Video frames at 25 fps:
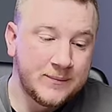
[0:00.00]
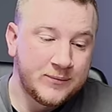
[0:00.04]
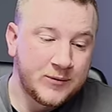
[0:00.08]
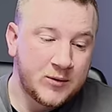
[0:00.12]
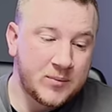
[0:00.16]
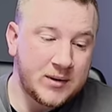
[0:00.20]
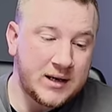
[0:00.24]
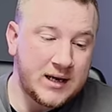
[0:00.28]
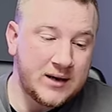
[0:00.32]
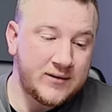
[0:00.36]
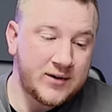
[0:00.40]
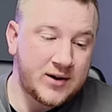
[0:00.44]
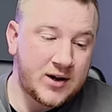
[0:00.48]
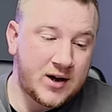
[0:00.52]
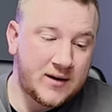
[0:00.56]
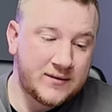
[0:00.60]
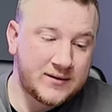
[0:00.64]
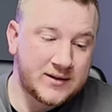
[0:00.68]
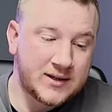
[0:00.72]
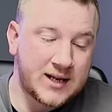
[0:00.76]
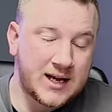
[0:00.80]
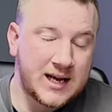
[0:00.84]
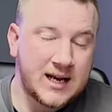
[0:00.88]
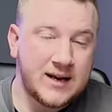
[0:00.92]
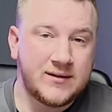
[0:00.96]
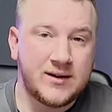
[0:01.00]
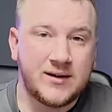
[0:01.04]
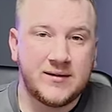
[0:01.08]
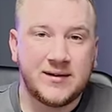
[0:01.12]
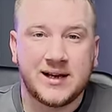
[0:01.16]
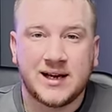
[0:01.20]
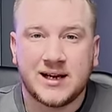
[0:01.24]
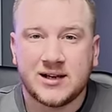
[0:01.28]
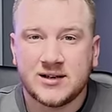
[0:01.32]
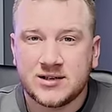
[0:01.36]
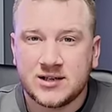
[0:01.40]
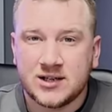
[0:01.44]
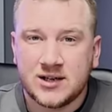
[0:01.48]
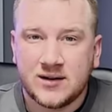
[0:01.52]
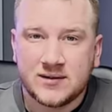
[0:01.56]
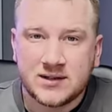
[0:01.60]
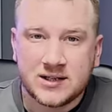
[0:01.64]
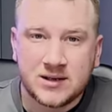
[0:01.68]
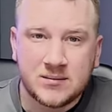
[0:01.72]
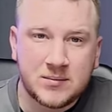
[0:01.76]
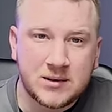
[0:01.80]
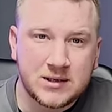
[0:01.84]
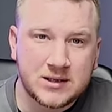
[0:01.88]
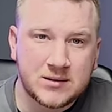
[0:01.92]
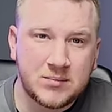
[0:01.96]
But even after that, even if you're getting
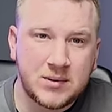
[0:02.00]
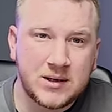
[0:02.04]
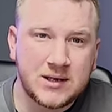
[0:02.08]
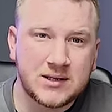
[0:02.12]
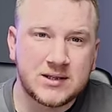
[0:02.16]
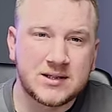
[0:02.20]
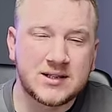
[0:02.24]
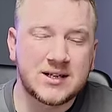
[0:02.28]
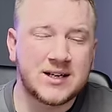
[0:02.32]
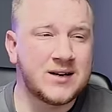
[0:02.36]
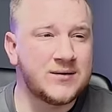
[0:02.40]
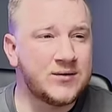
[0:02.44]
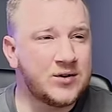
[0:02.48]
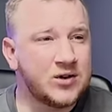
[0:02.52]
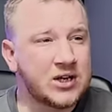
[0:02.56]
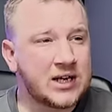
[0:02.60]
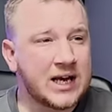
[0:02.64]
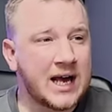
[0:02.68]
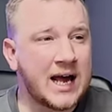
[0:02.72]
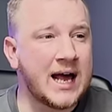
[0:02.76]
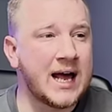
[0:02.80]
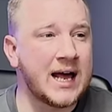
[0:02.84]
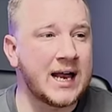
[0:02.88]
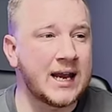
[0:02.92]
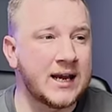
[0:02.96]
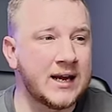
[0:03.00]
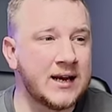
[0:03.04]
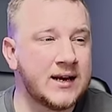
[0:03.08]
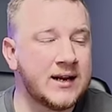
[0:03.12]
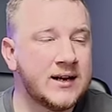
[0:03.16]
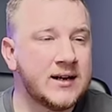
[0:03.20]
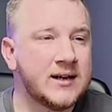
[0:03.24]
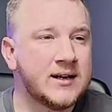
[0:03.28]
servicing bits and pieces done, if you can,